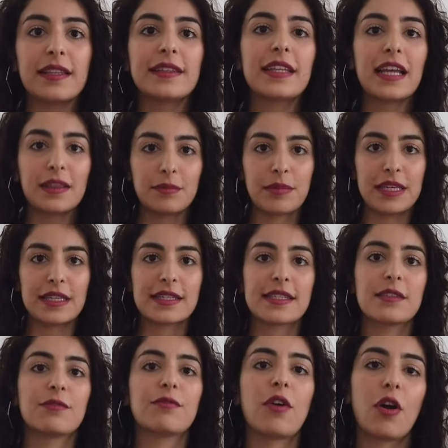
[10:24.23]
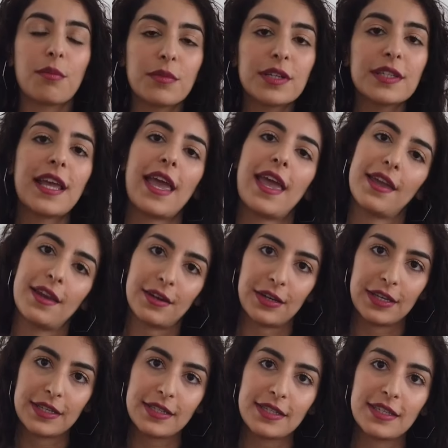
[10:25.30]
That means the warmer the air
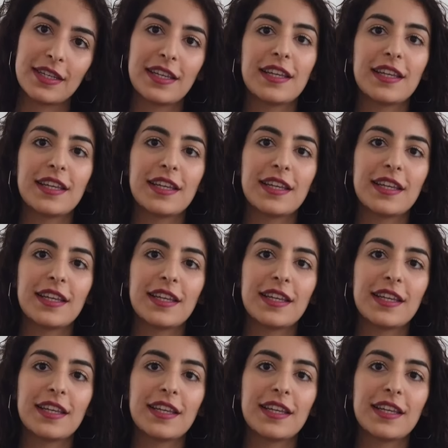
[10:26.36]
is,